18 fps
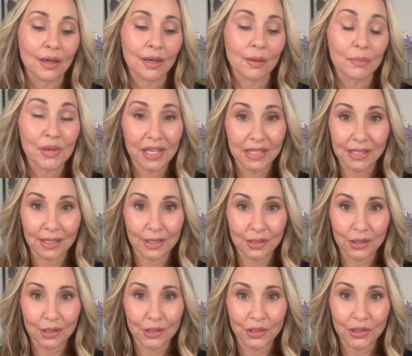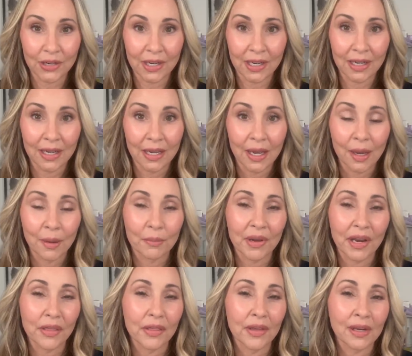plastic surgery,
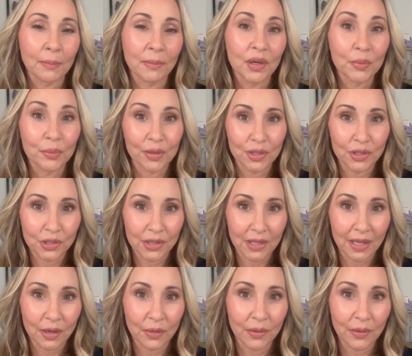but I think I'm gonna push that a